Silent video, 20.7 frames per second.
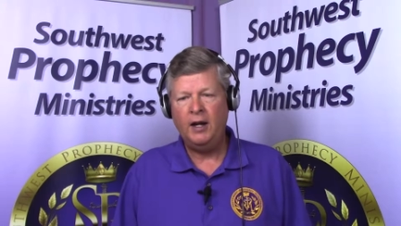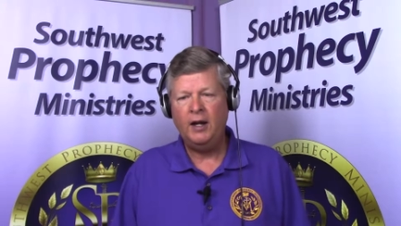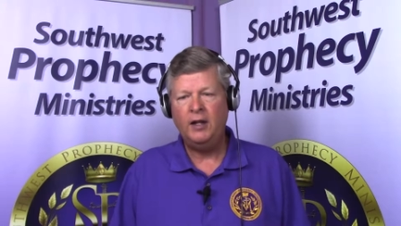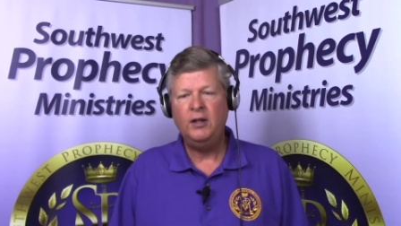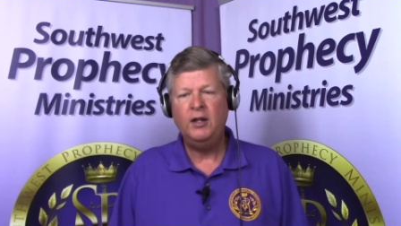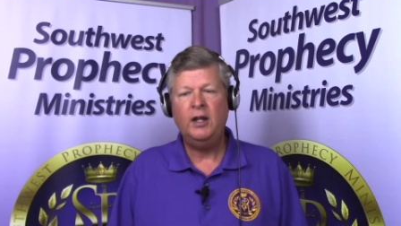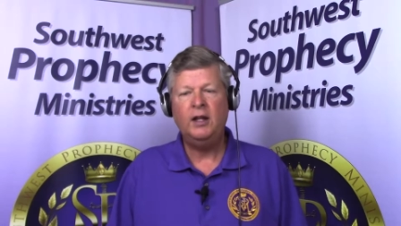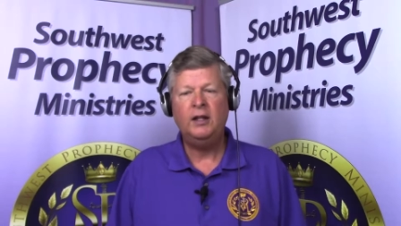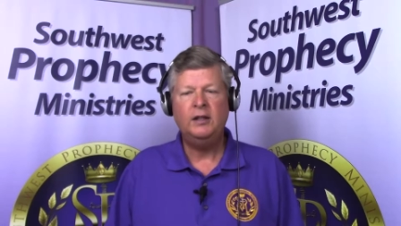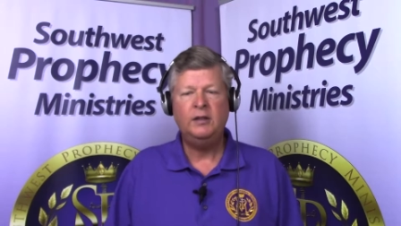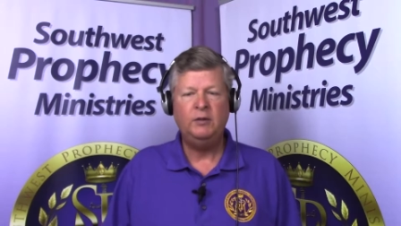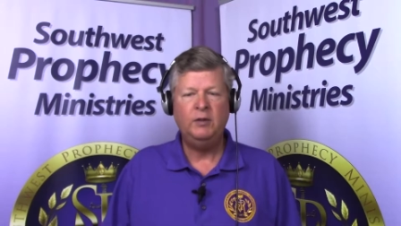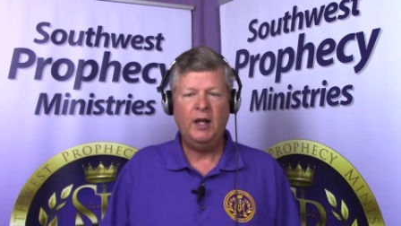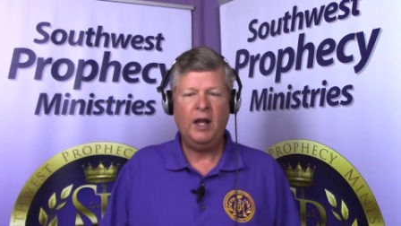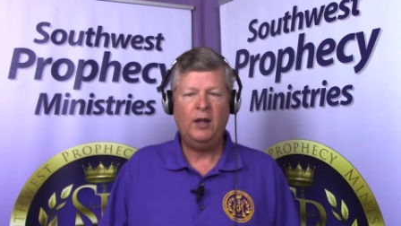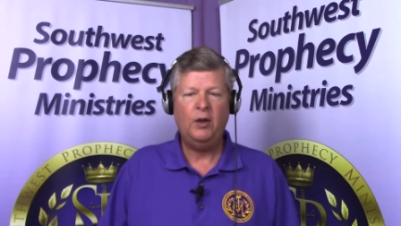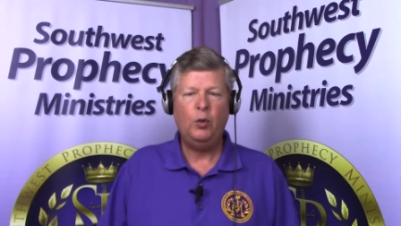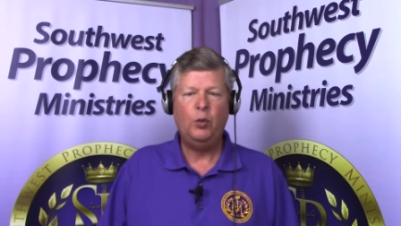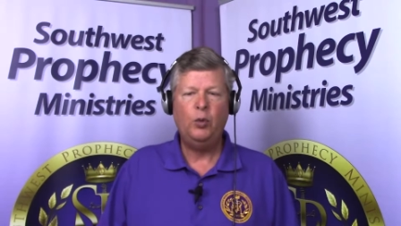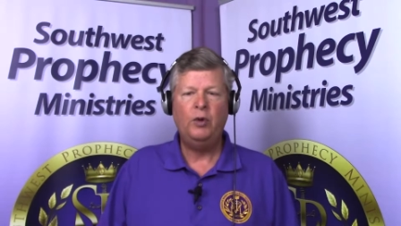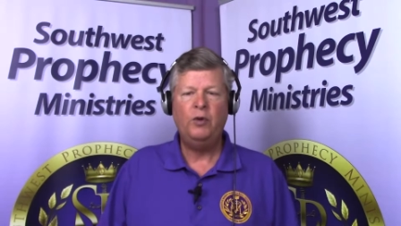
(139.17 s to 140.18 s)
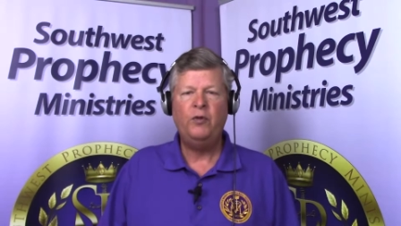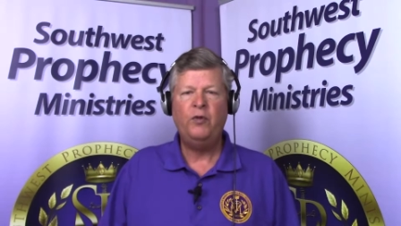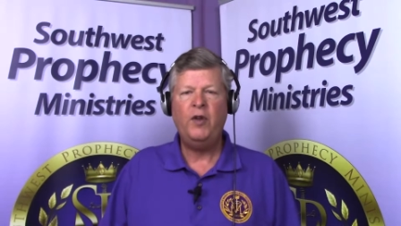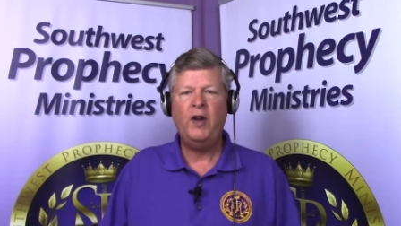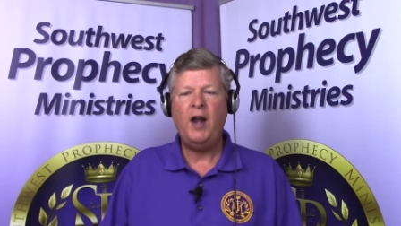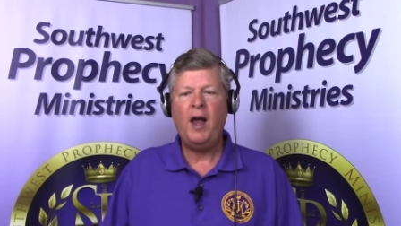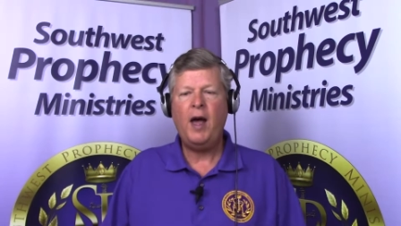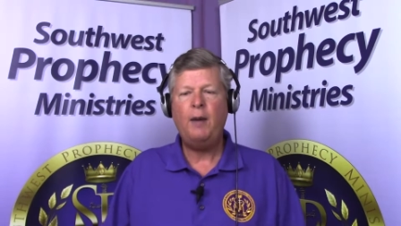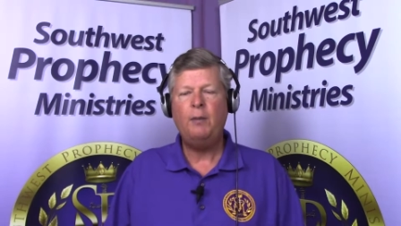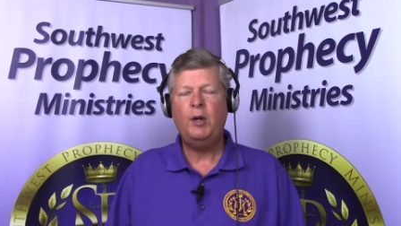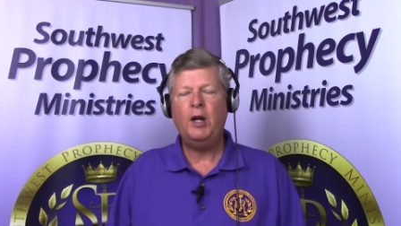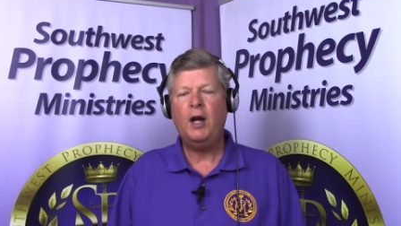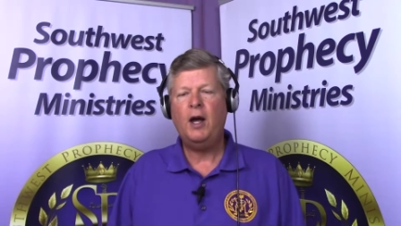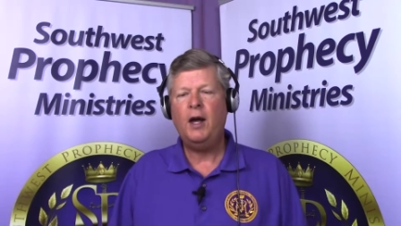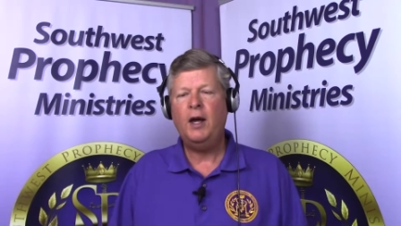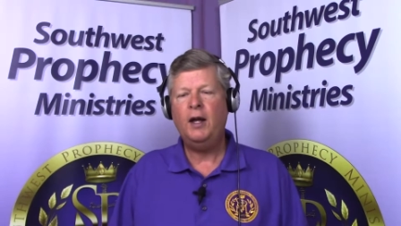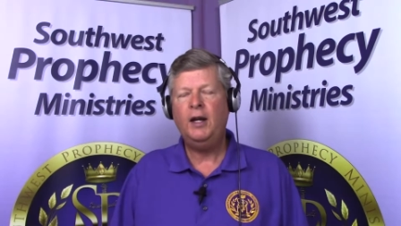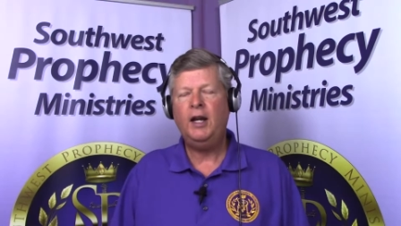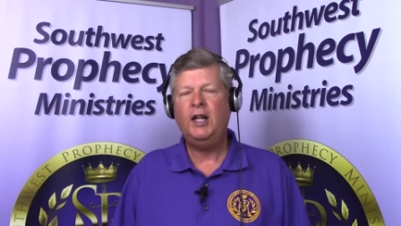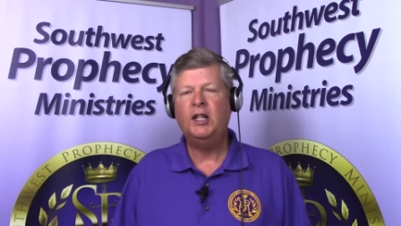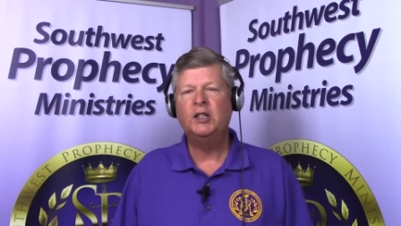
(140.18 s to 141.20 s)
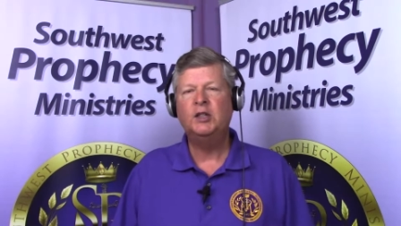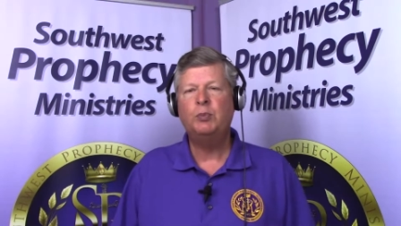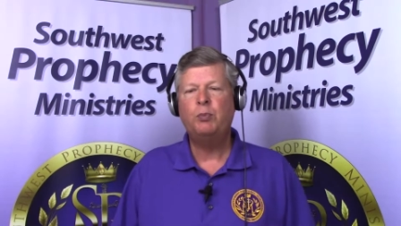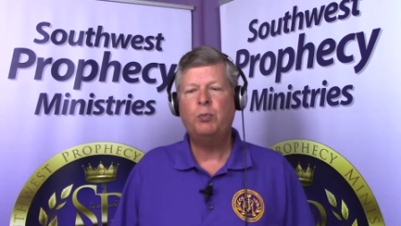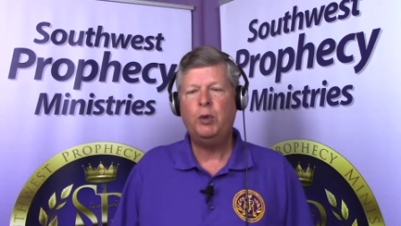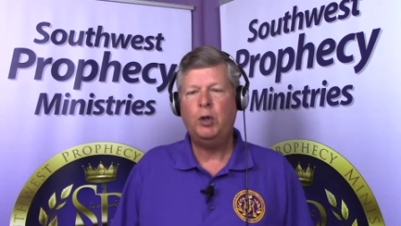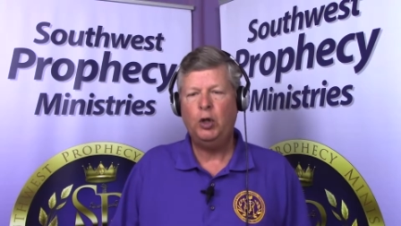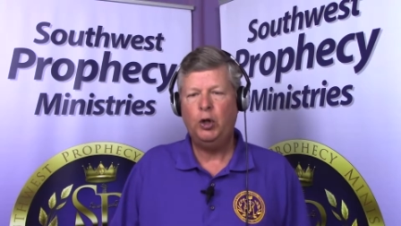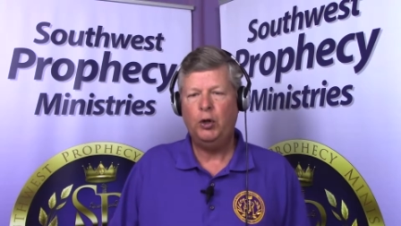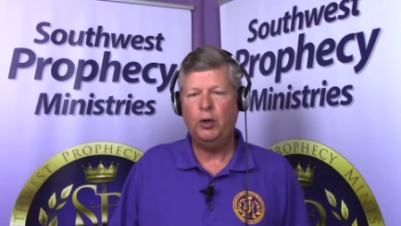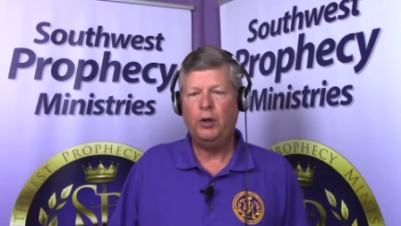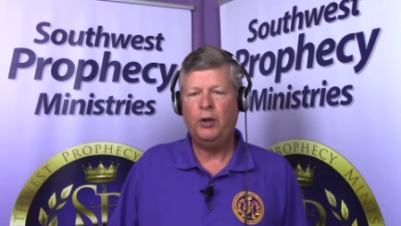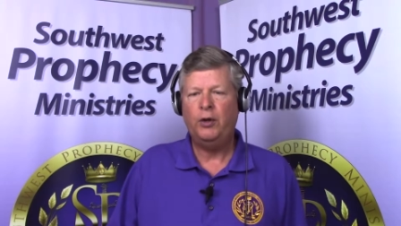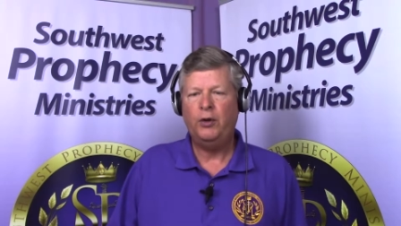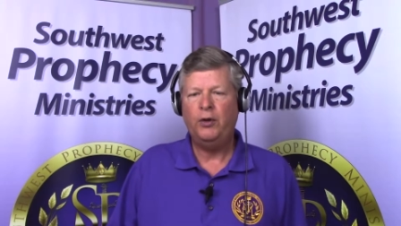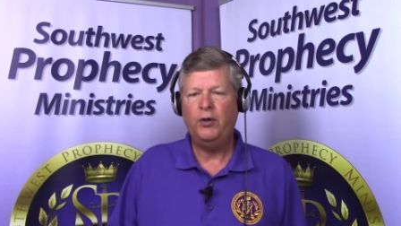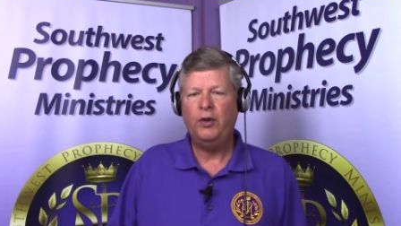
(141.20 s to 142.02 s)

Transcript: And now the word phenomenon is plural.